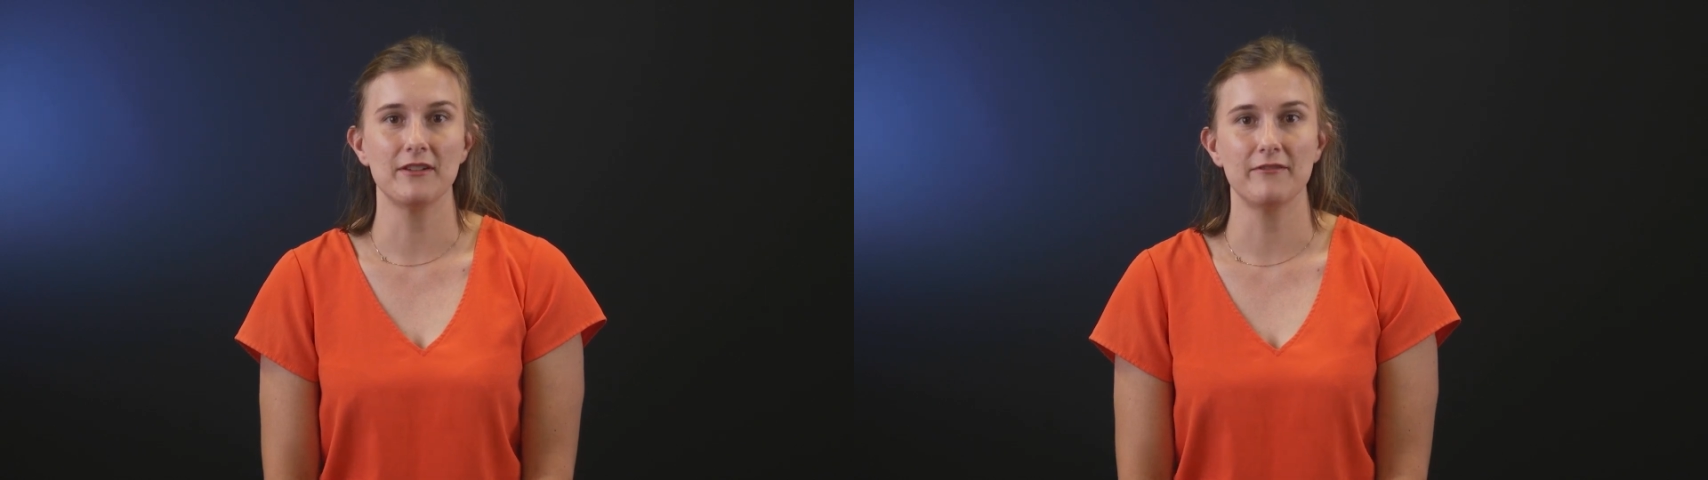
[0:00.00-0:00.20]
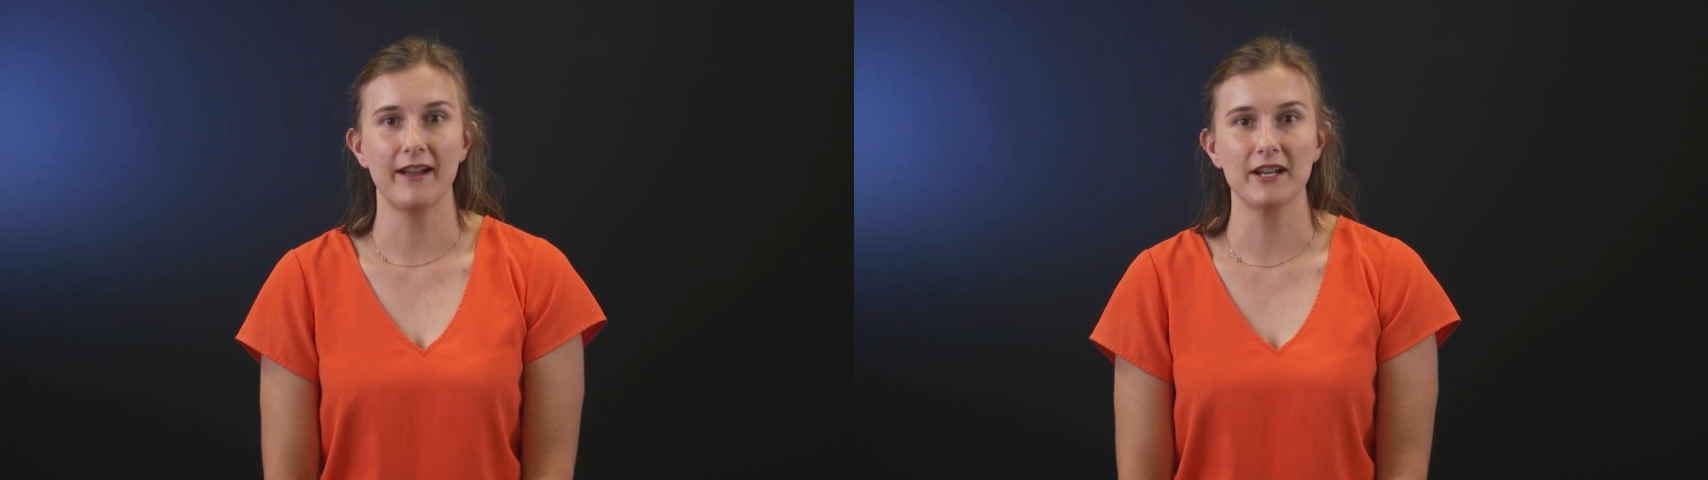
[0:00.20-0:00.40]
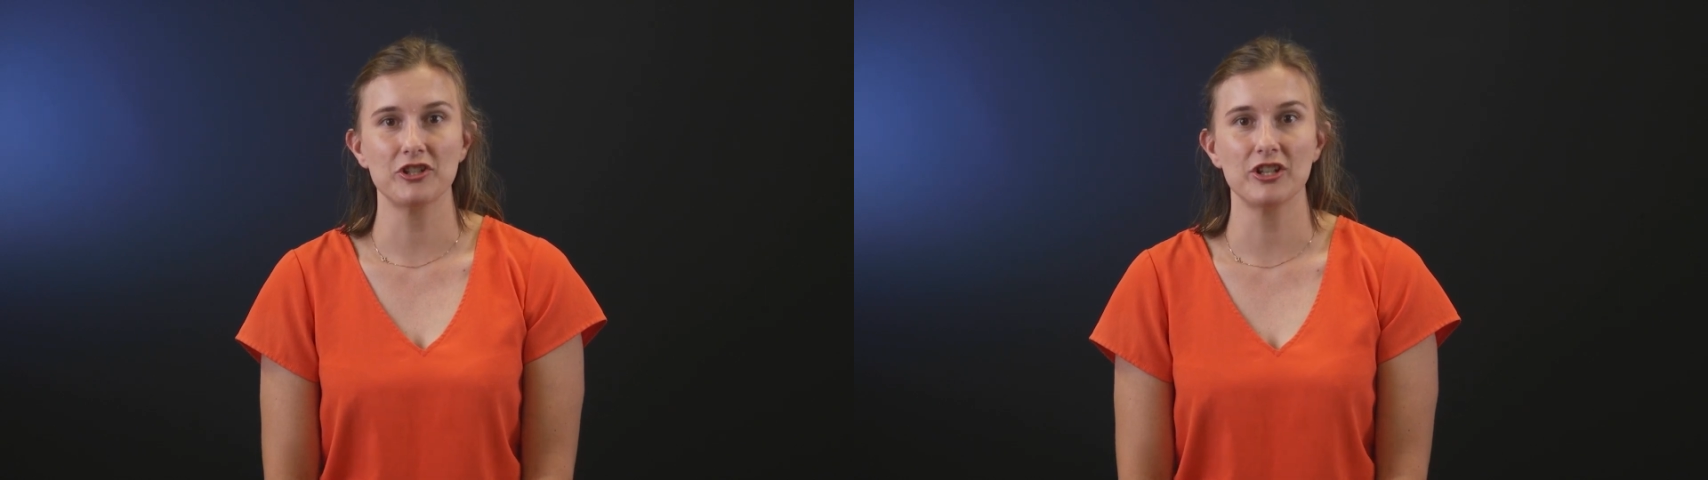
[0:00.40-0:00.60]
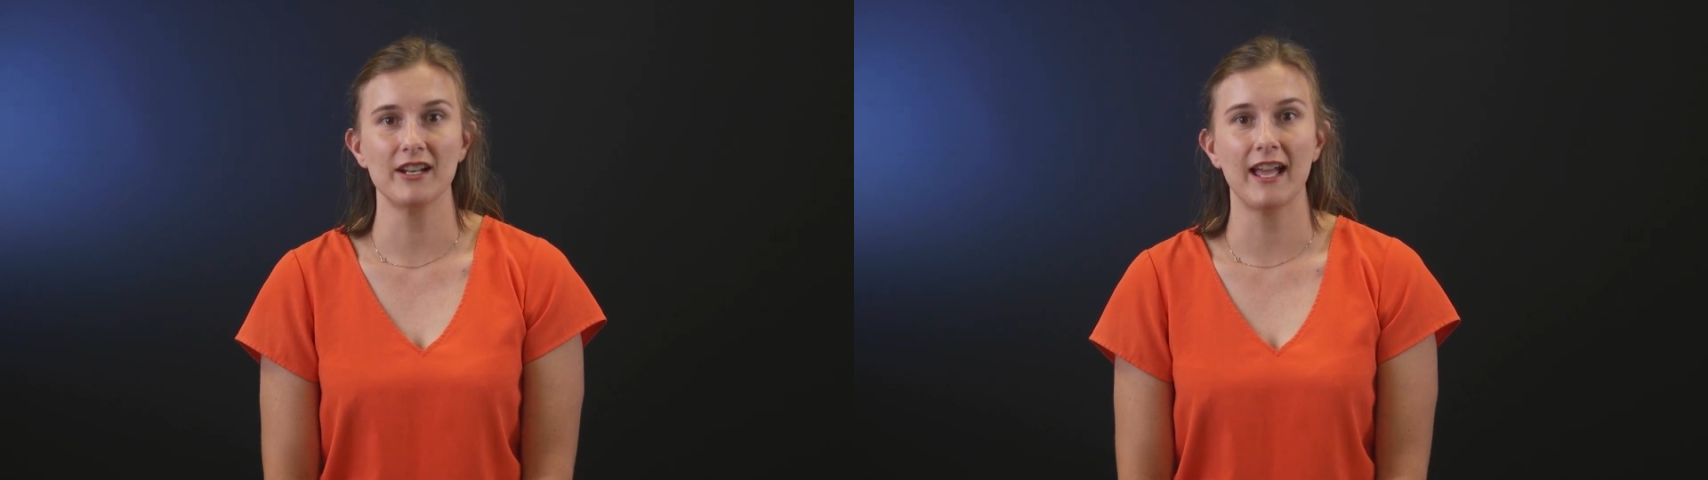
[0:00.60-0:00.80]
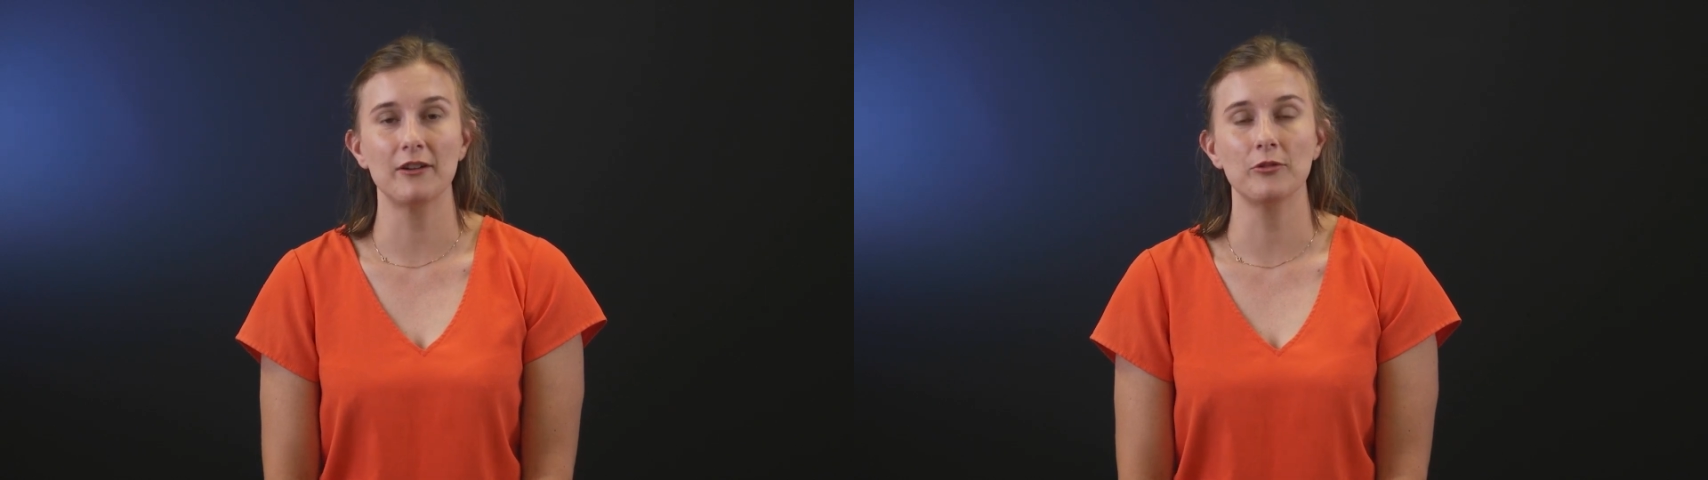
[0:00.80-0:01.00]

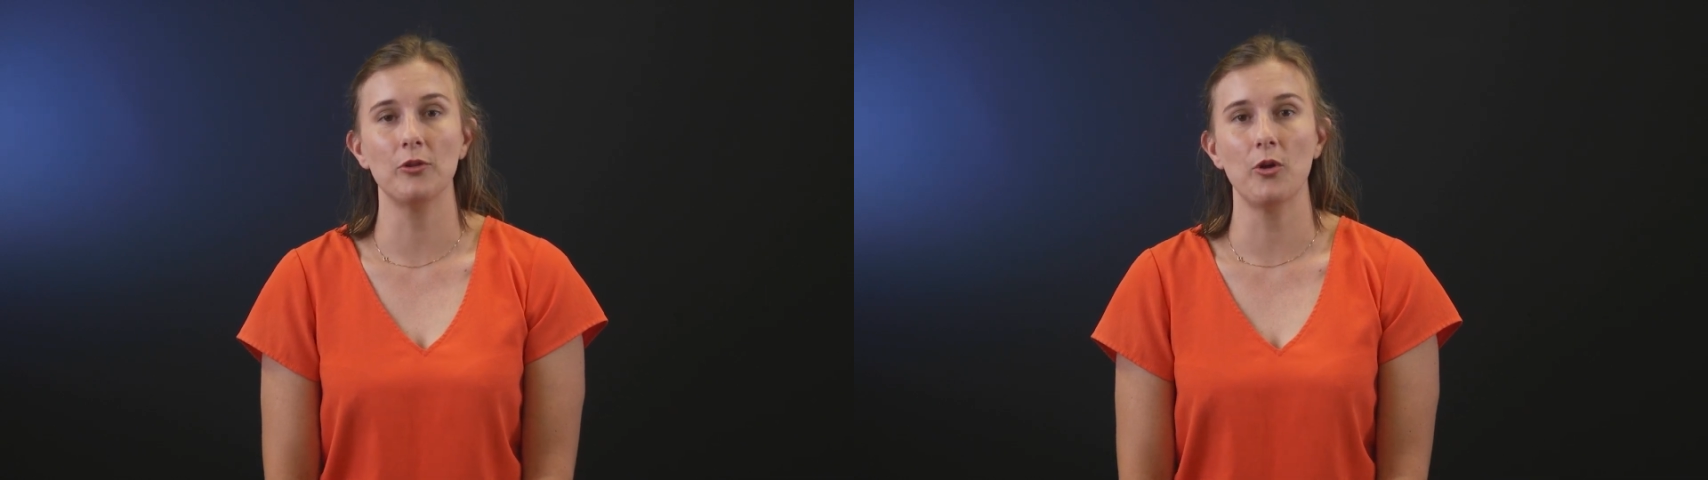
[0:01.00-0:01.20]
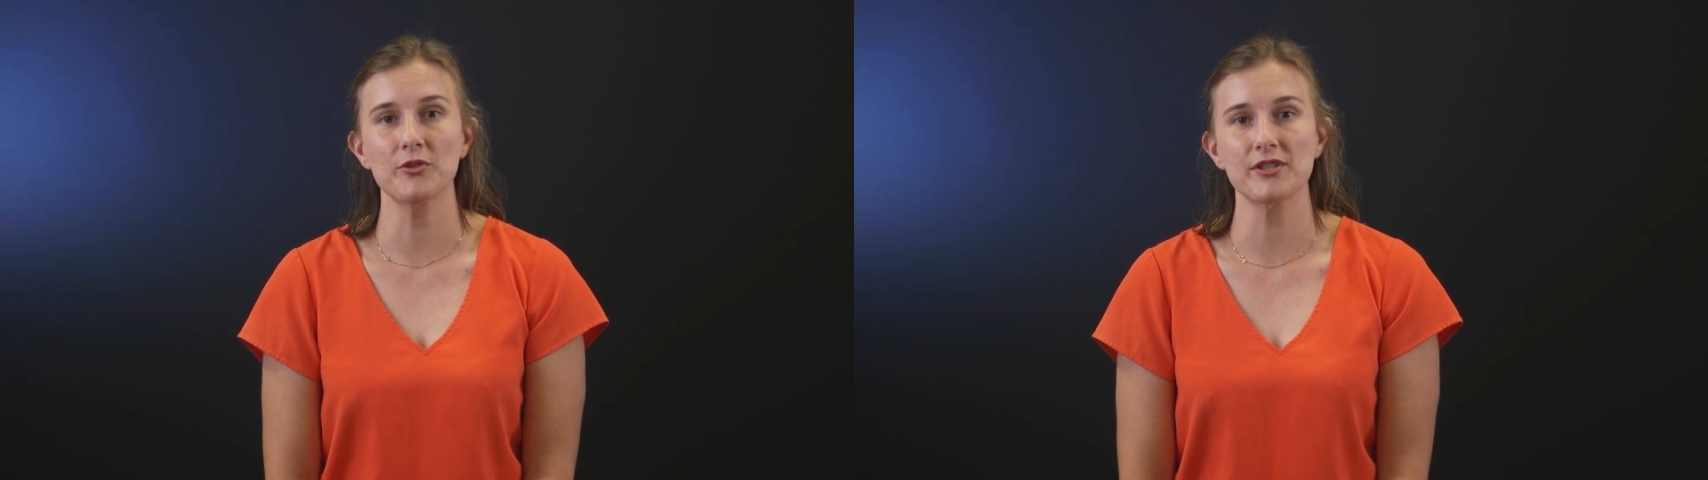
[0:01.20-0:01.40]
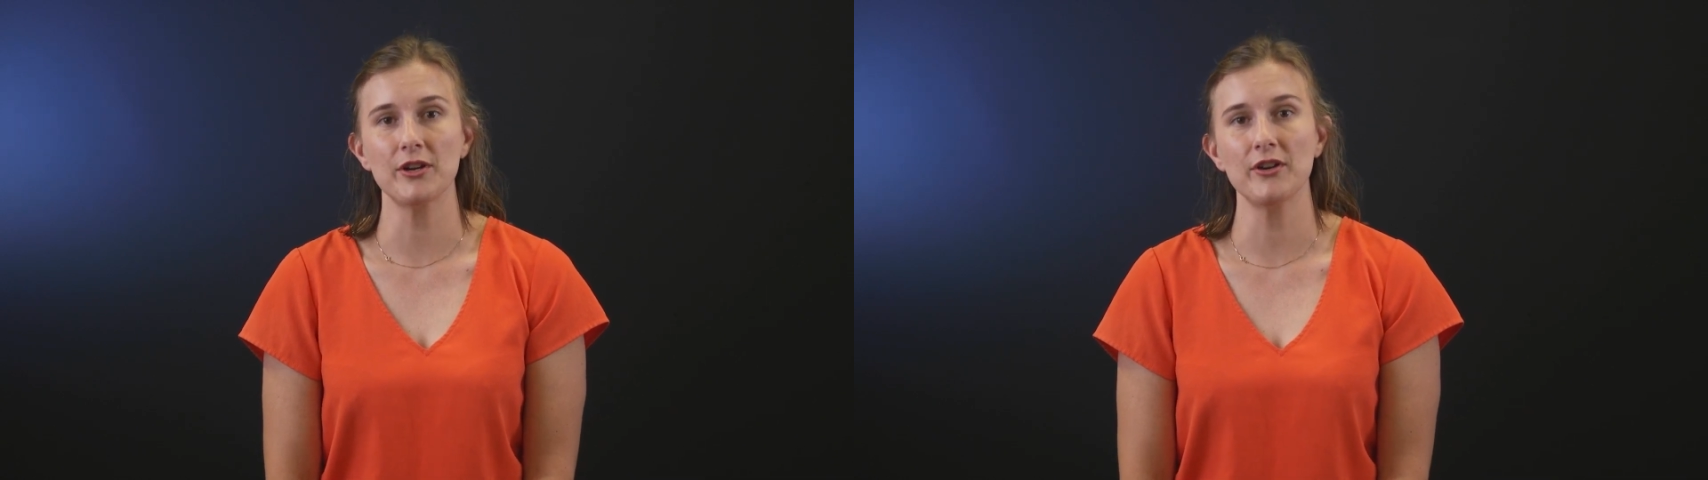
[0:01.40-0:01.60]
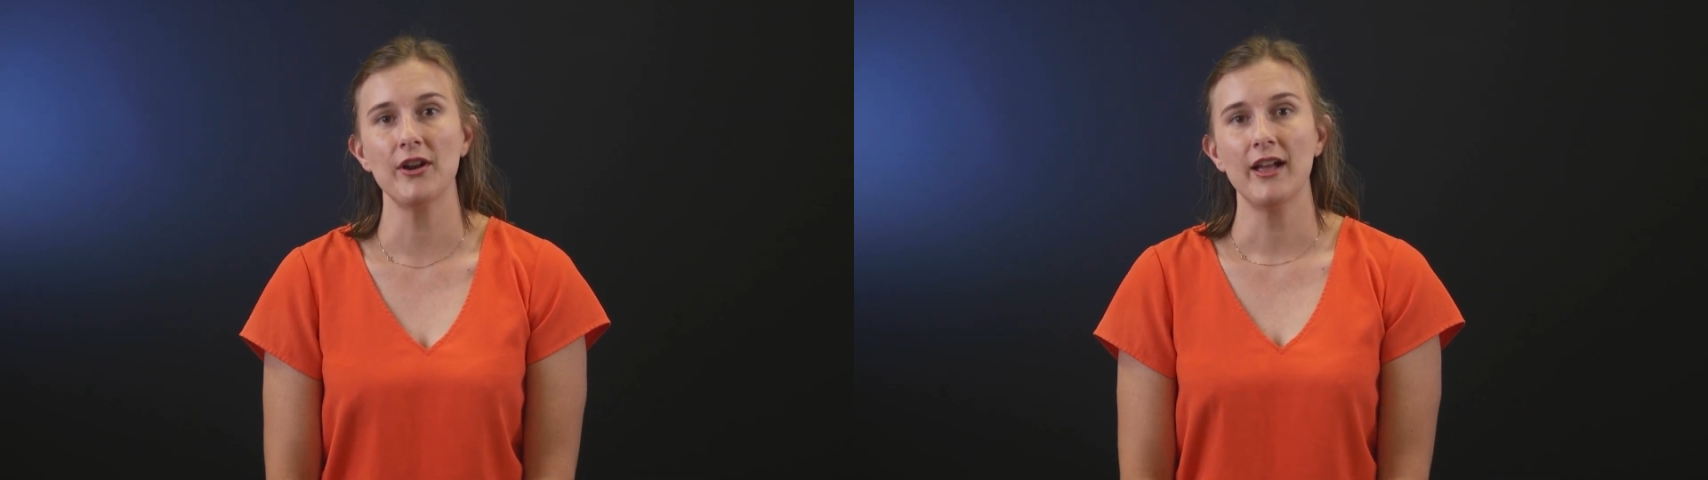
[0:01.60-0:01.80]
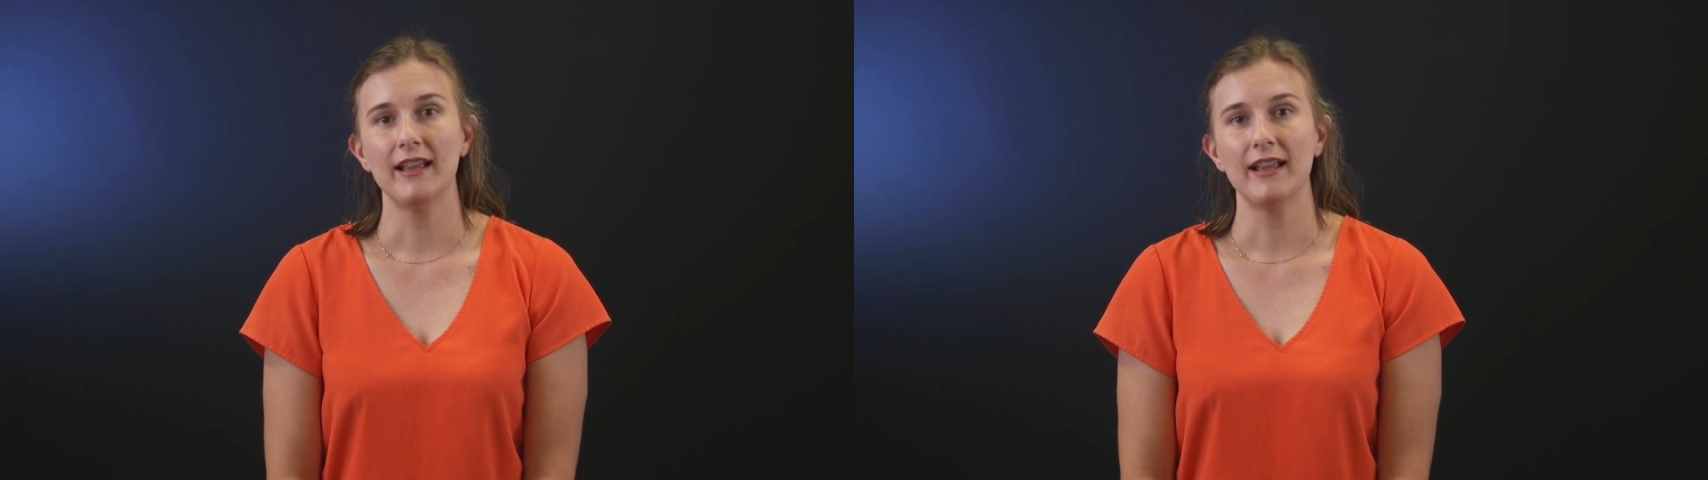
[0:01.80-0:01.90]
infection and it will also